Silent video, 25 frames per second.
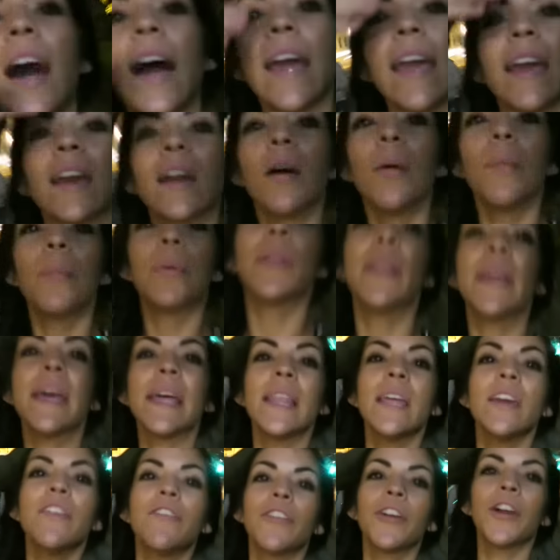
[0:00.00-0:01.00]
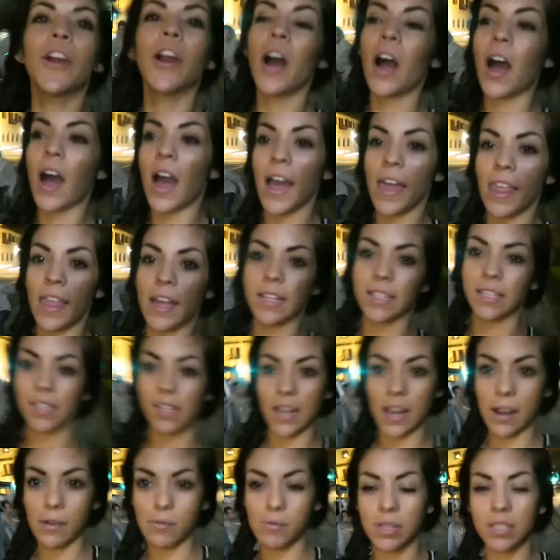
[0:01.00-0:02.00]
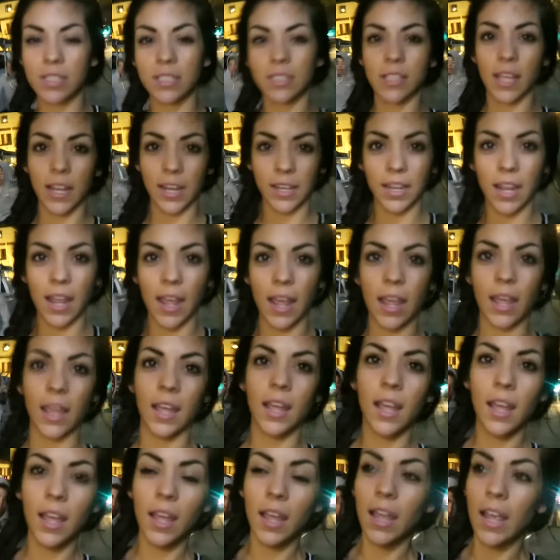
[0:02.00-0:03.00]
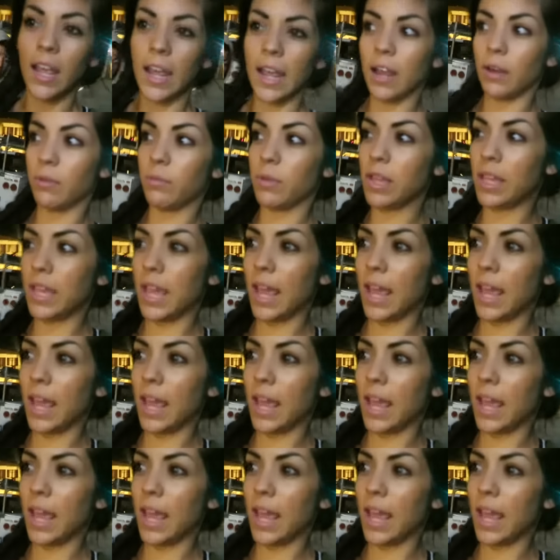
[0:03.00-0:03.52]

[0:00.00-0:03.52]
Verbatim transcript: I completely forgot that today was Sunday and we